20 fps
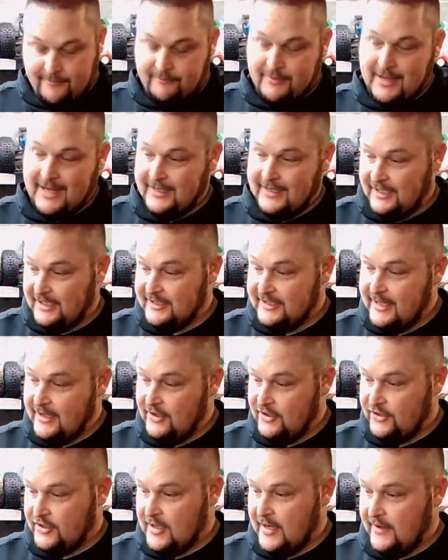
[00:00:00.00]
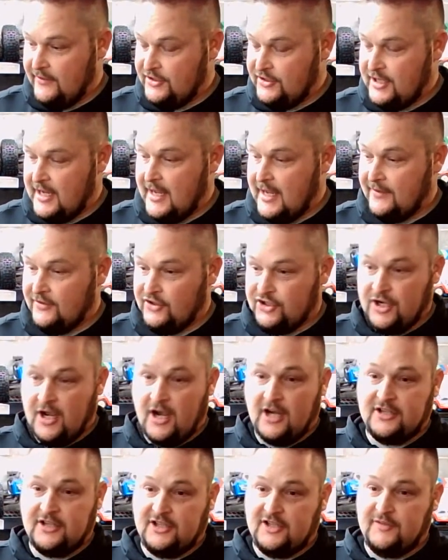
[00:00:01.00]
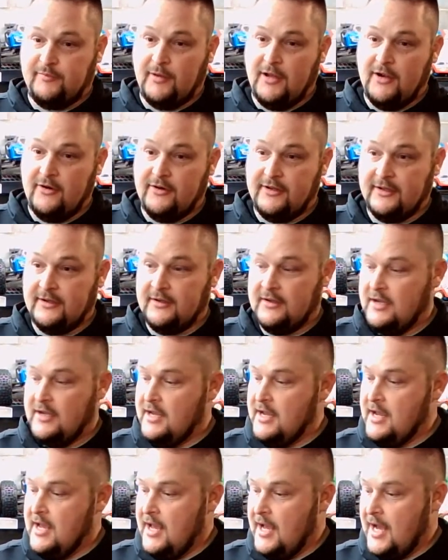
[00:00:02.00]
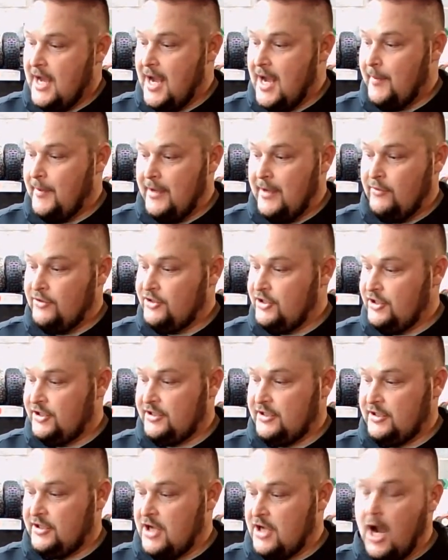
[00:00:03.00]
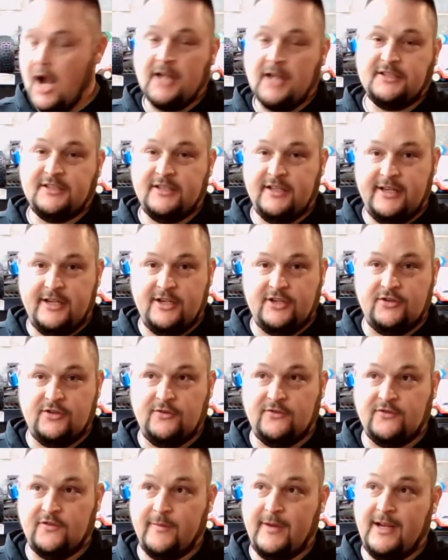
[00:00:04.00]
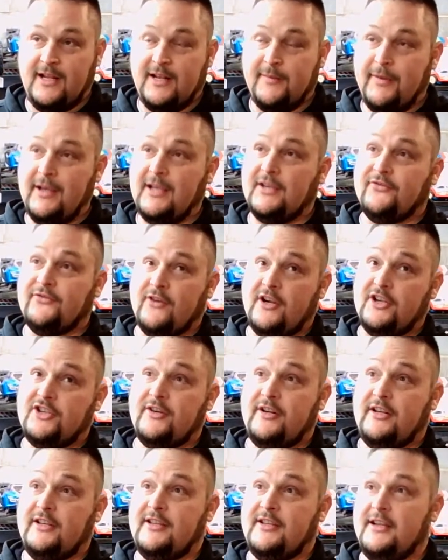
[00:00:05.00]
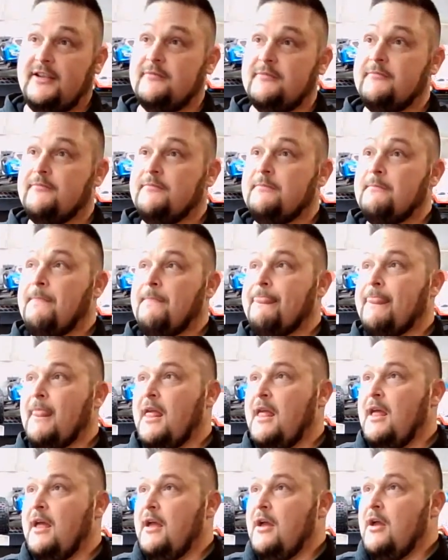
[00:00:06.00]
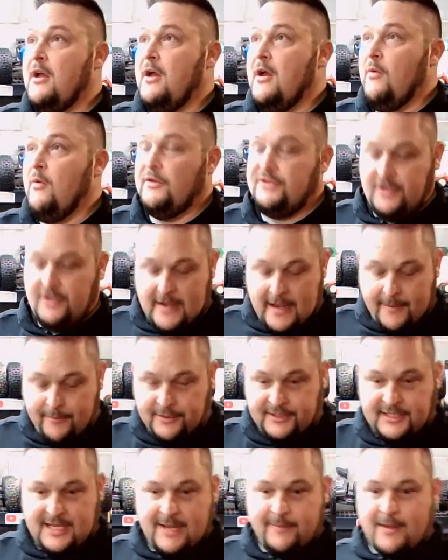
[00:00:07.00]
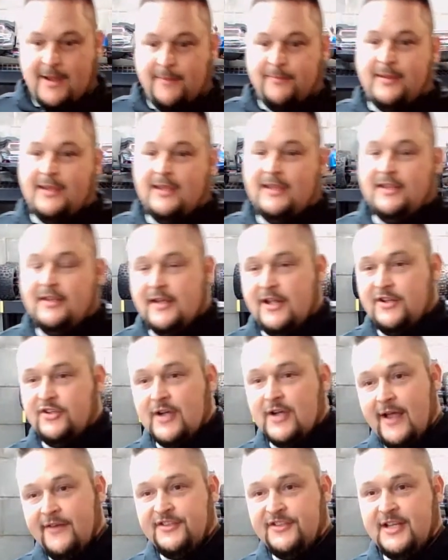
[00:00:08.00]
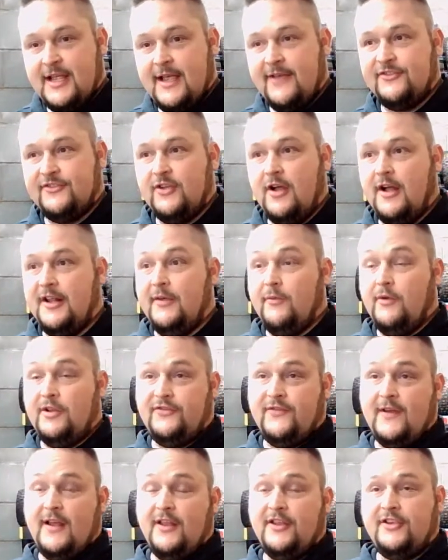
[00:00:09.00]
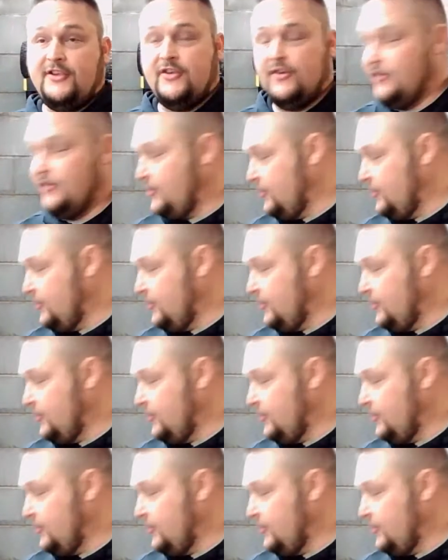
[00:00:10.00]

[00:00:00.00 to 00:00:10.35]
bending center drive shafts, shocks exploding, it was just constant issues for me. And the biggest frustrating thing was, you know, I put the MIP drive shafts on it, which finally cured the